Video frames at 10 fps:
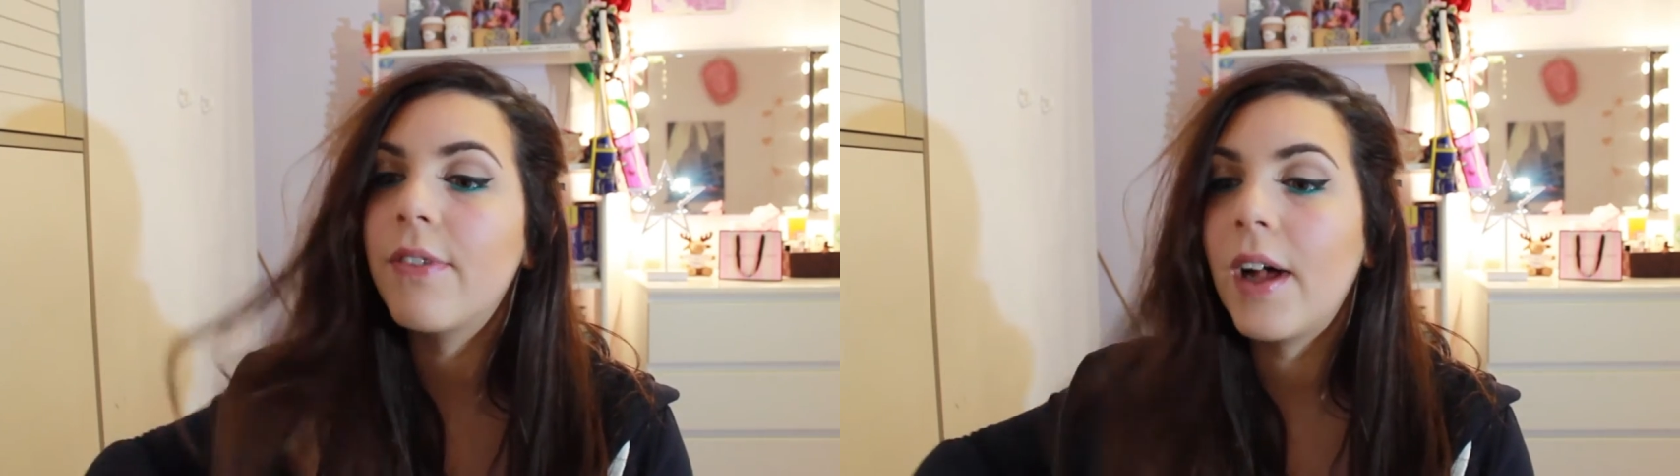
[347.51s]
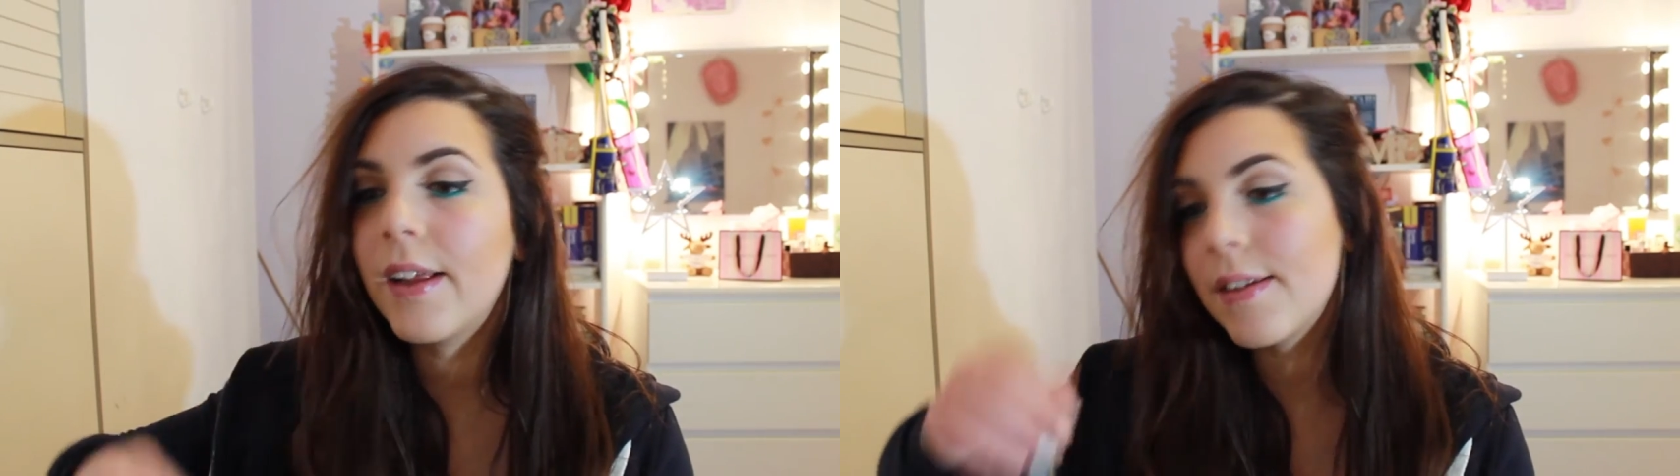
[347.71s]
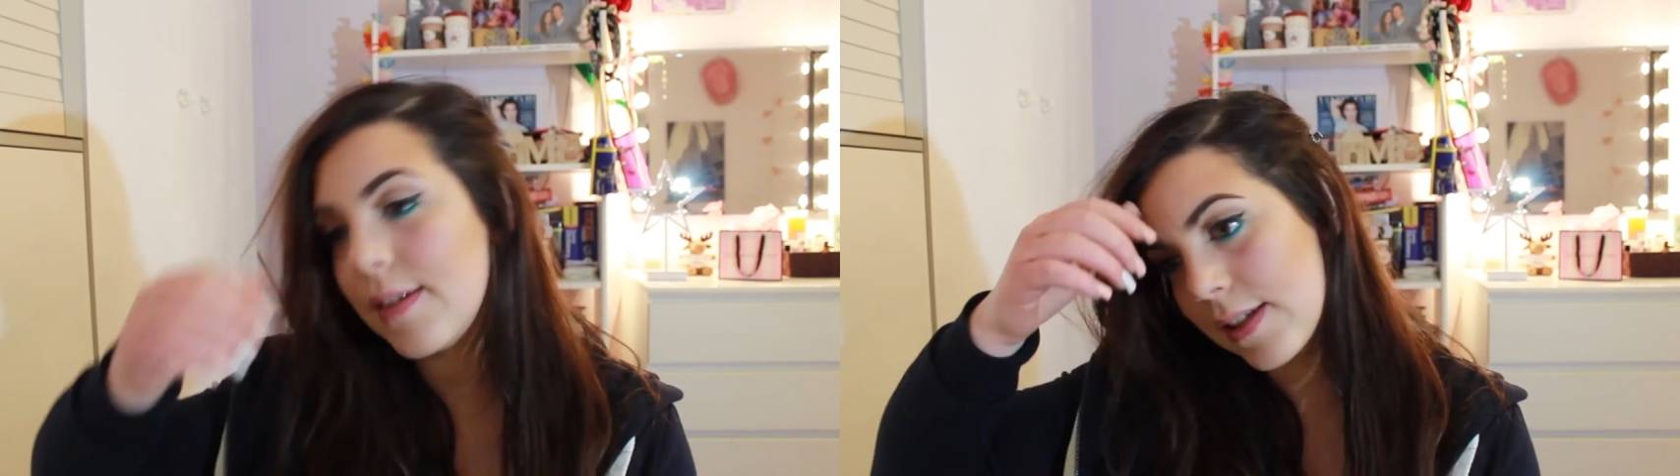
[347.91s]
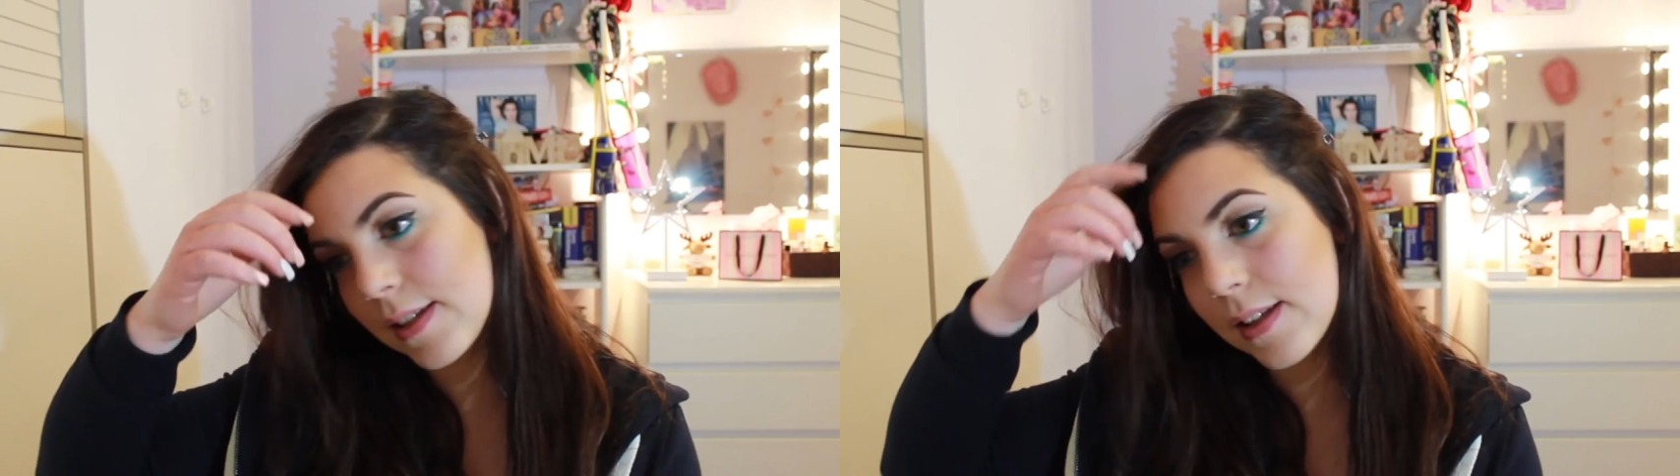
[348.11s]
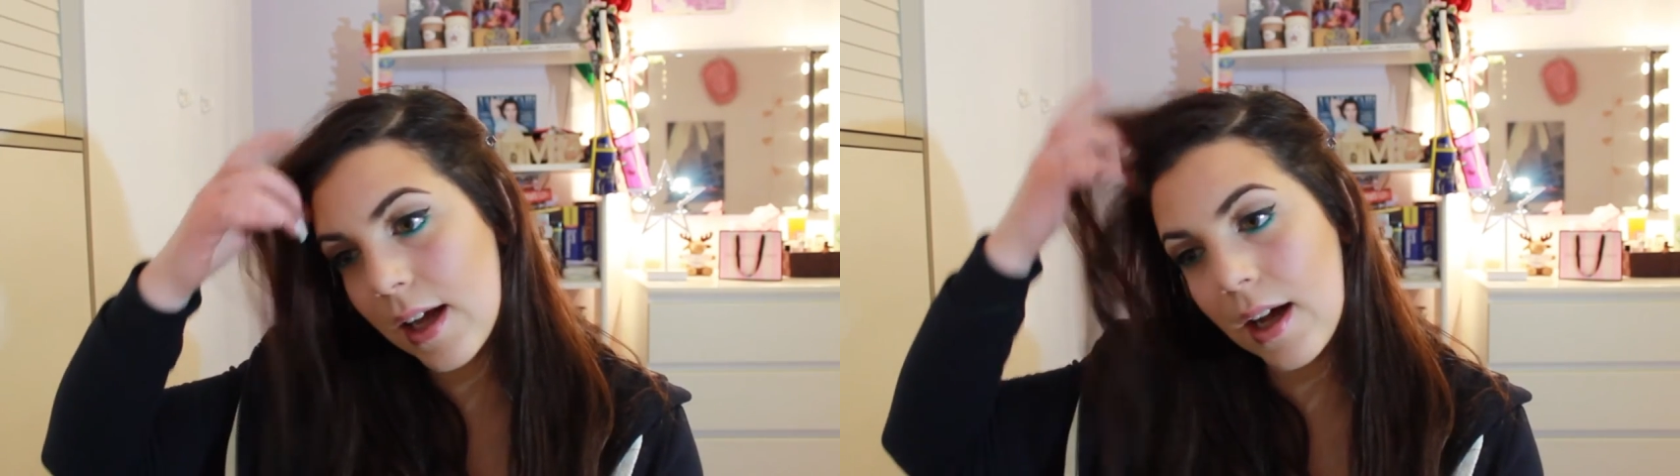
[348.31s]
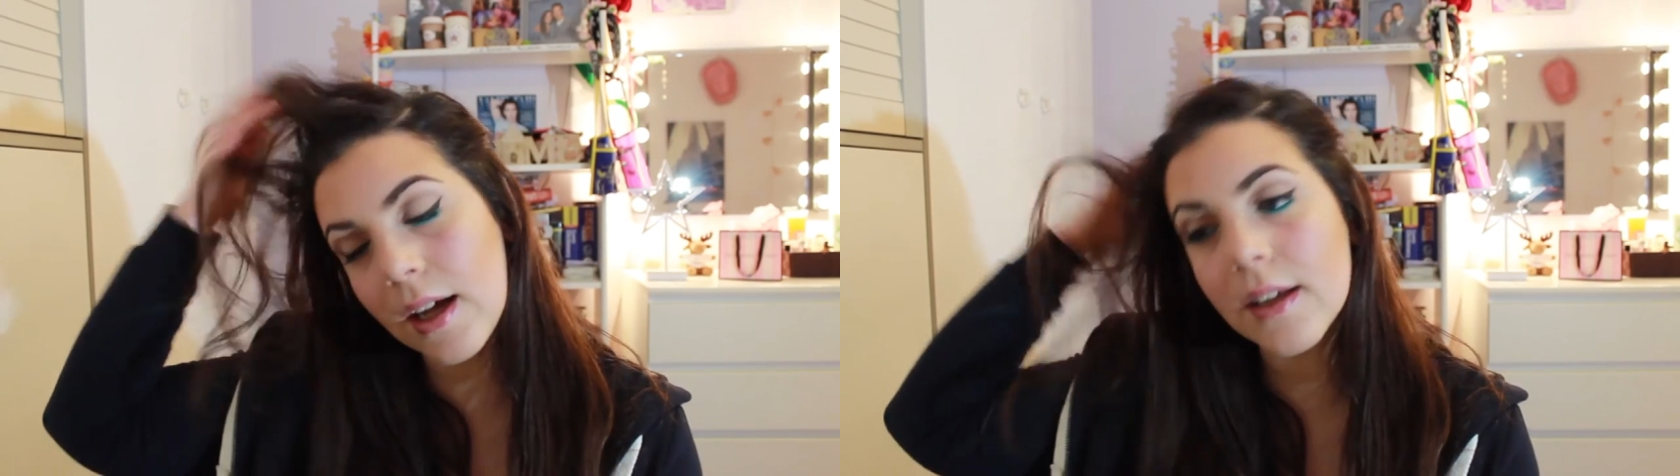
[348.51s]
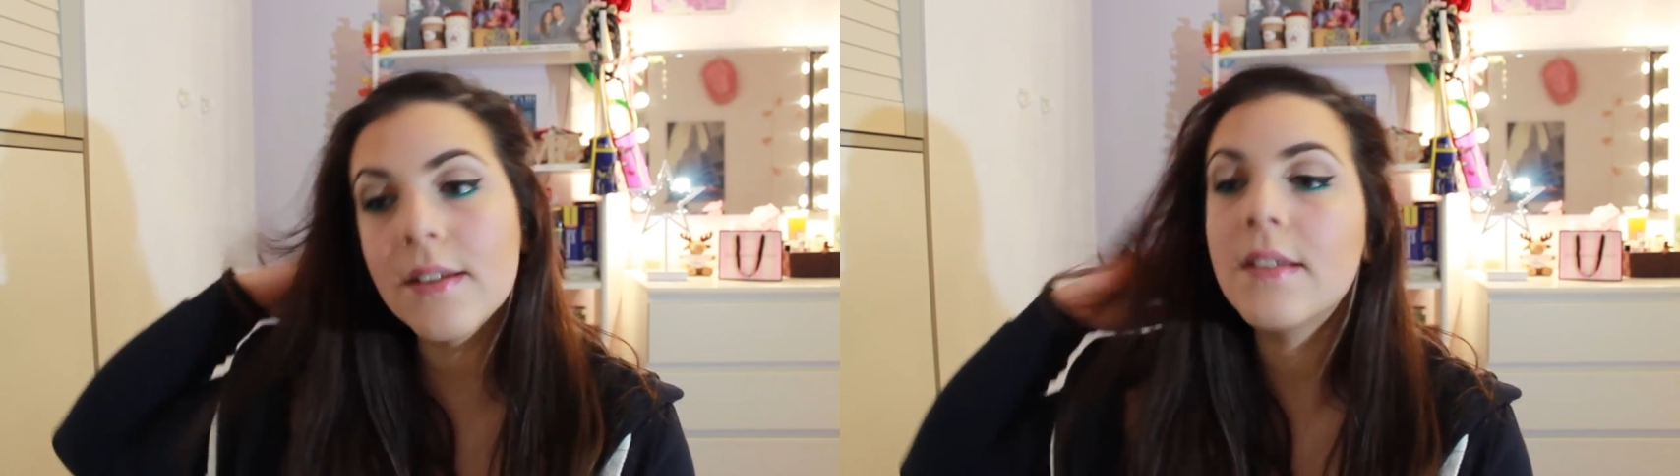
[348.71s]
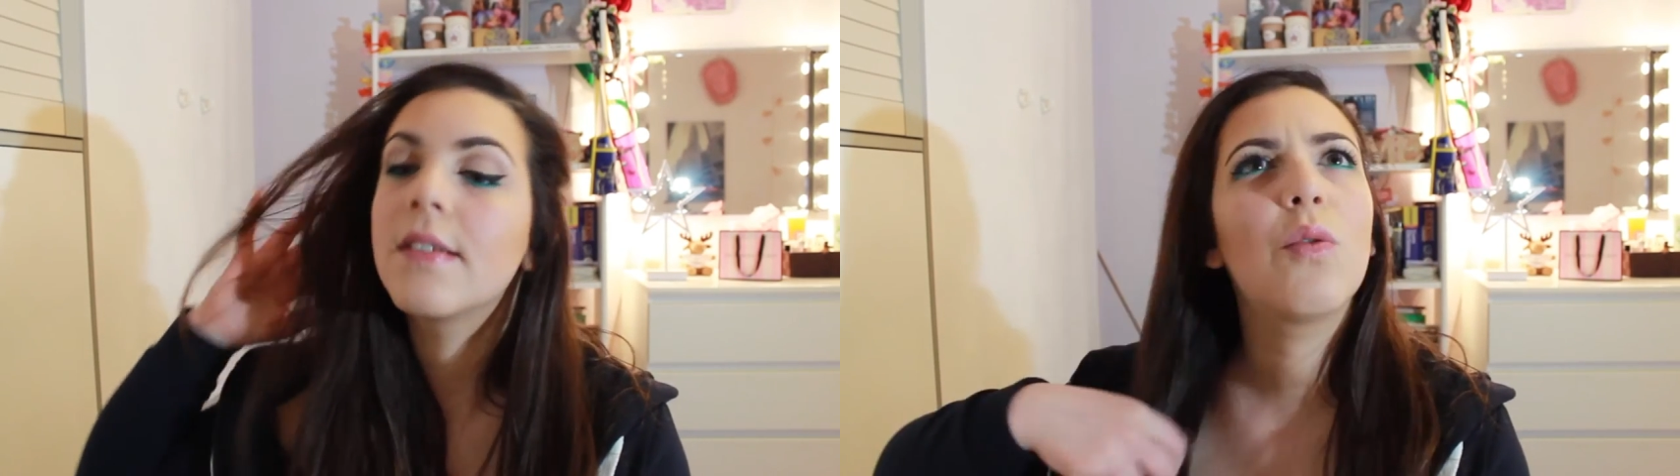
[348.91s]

was his das.